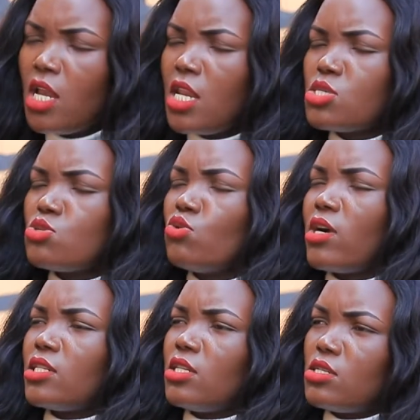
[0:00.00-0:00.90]
Let's look
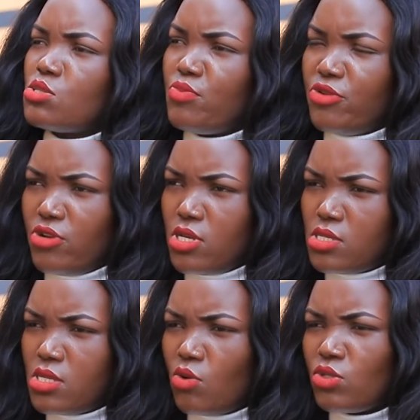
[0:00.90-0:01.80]
at experience
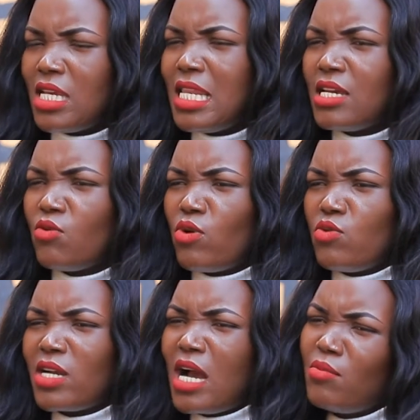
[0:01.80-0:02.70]
now. Dealing when
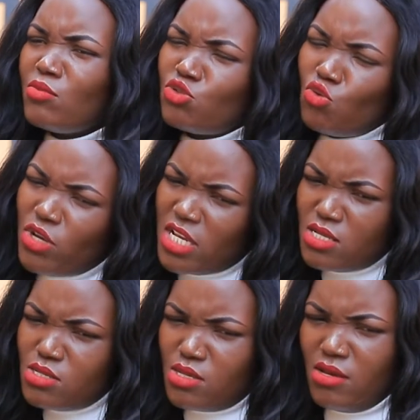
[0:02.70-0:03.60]
we come to
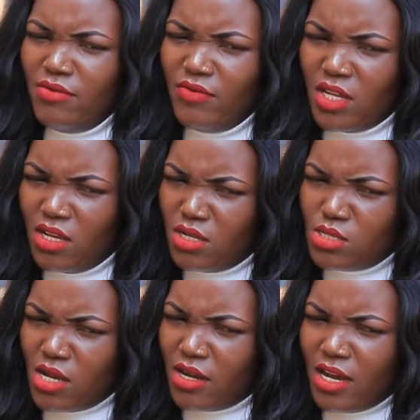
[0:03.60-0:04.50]
kids, kids
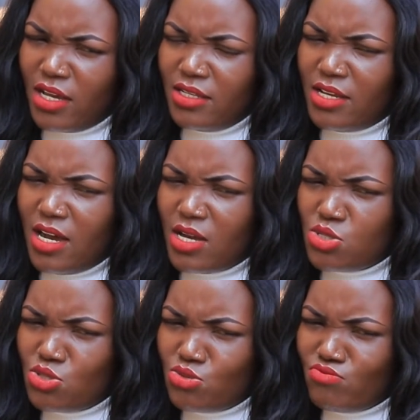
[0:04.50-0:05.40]
are kind of
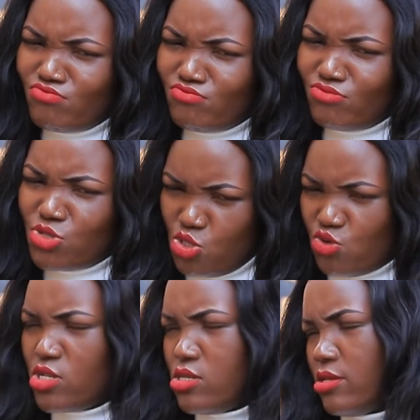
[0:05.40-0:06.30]

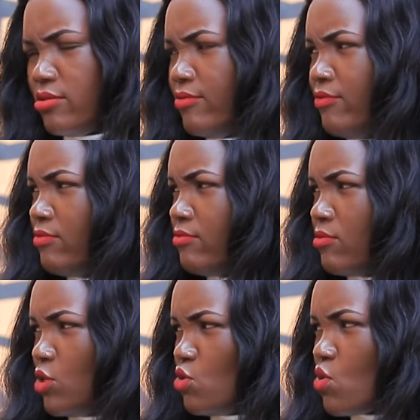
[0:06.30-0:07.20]
stressing.
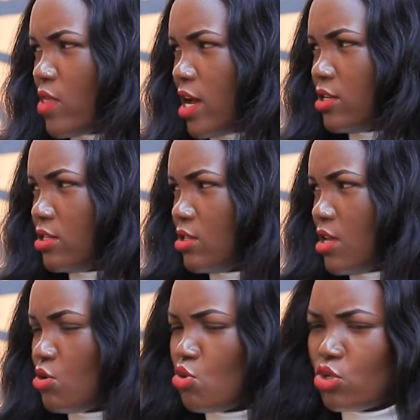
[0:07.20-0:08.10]
You know that
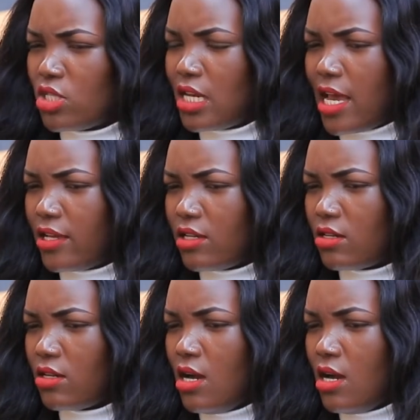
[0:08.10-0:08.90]
they're not like